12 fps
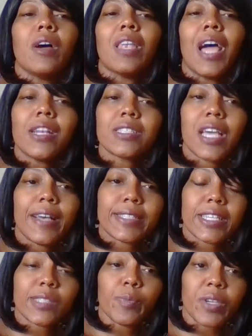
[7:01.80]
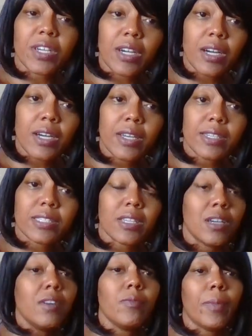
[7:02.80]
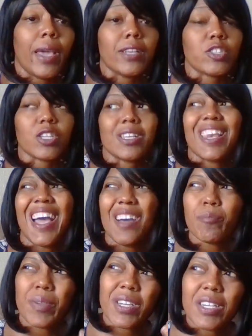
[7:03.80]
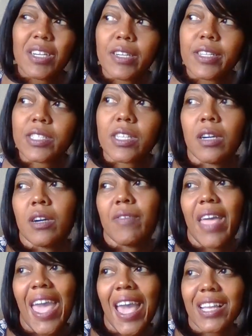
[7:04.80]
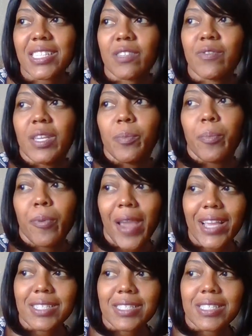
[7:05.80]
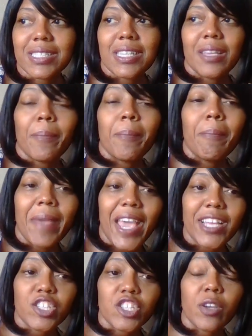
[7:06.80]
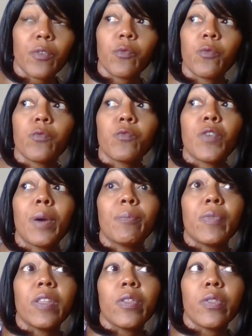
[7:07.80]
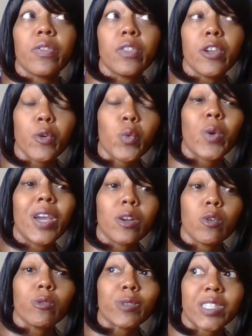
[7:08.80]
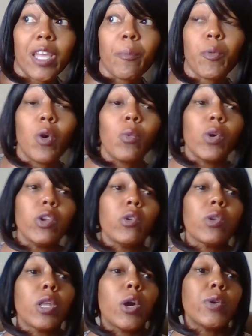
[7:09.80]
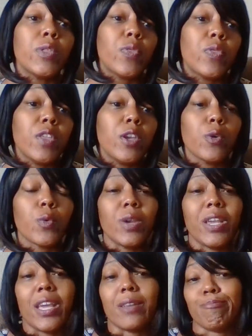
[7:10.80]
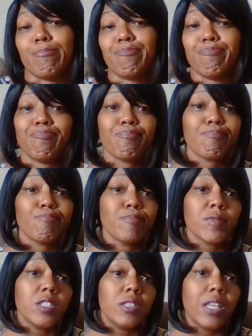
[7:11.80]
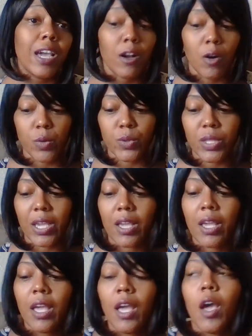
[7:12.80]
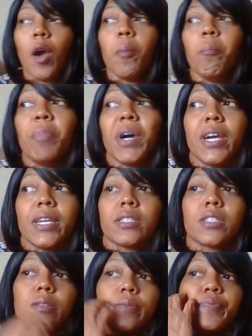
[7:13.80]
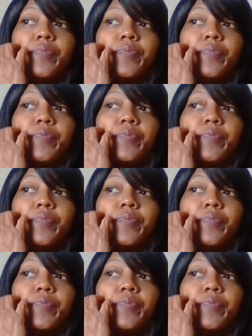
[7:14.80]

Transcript: a lot of times that's because of magic, not because of actively practicing magic from the theoretical standpoint where you're learning theory and that whole thing, but